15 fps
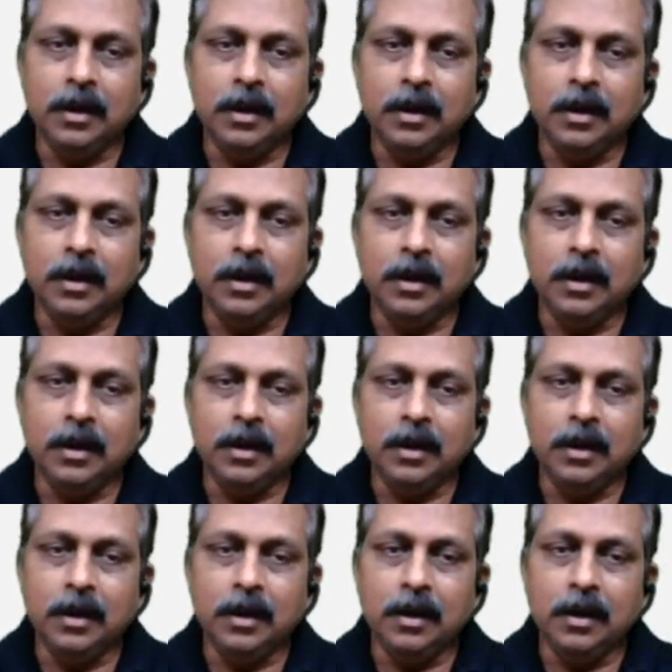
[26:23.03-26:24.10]
Answer is
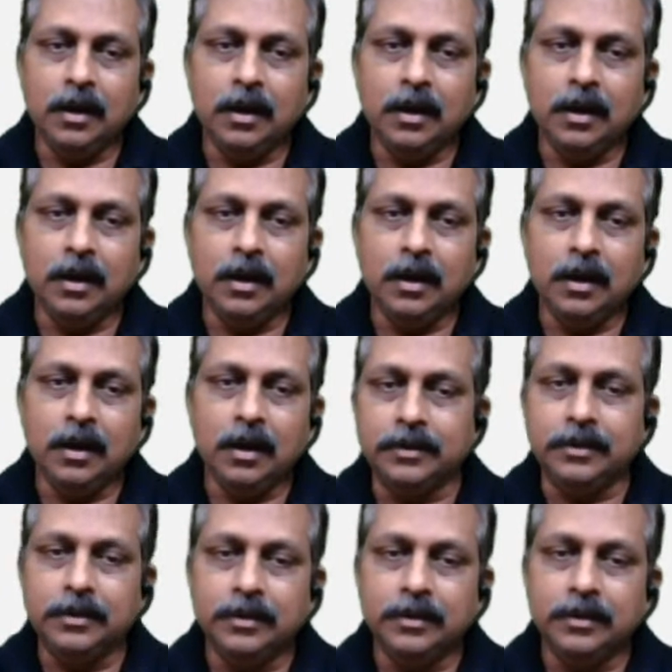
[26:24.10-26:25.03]
only A.